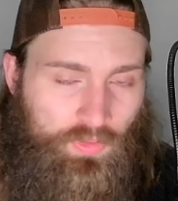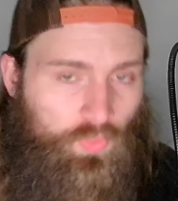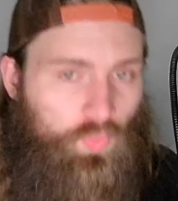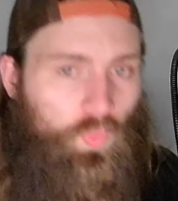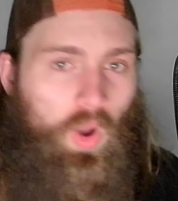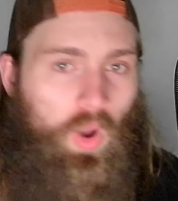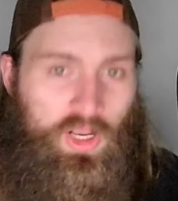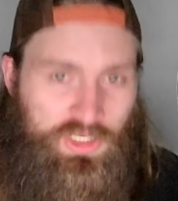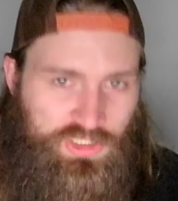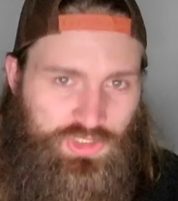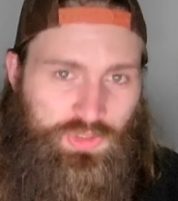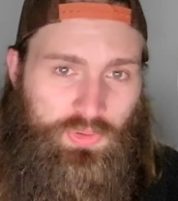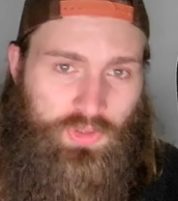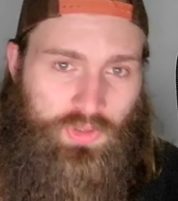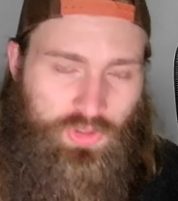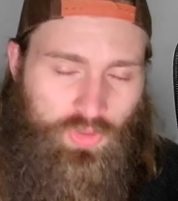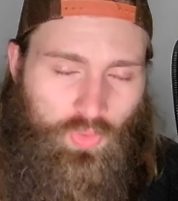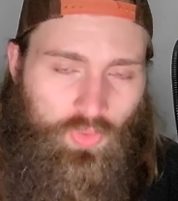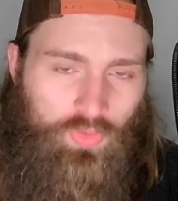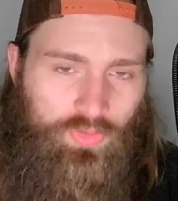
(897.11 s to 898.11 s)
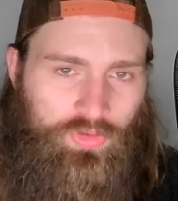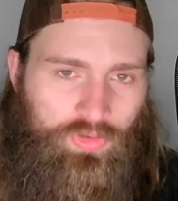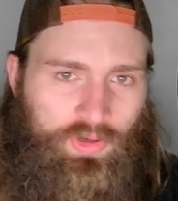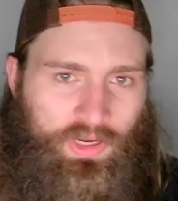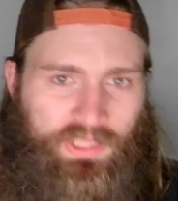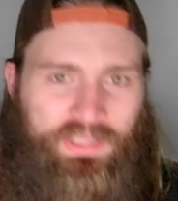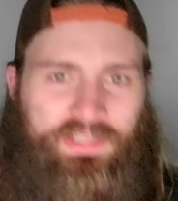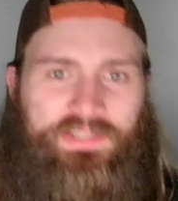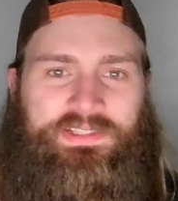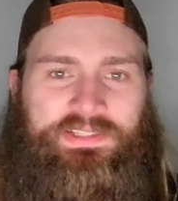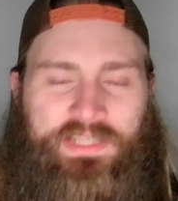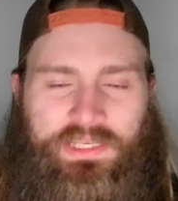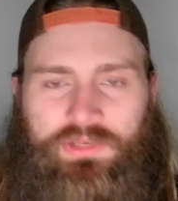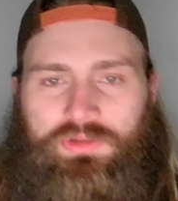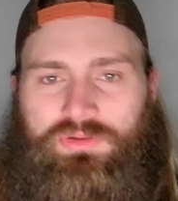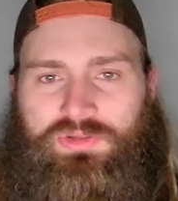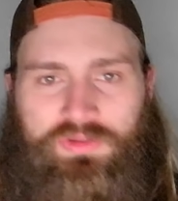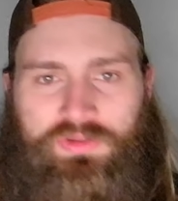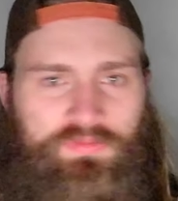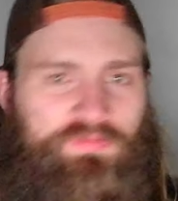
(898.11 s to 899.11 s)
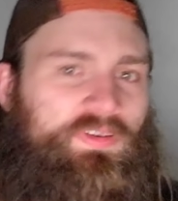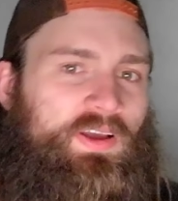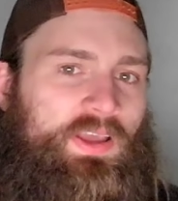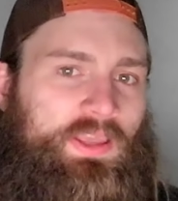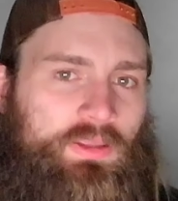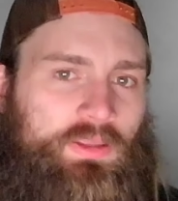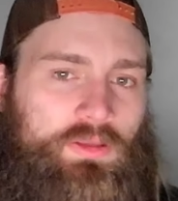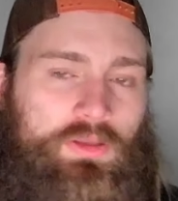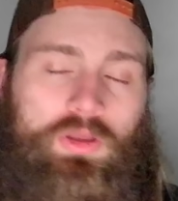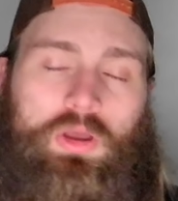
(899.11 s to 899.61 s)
walks to her corner, and continues the fight.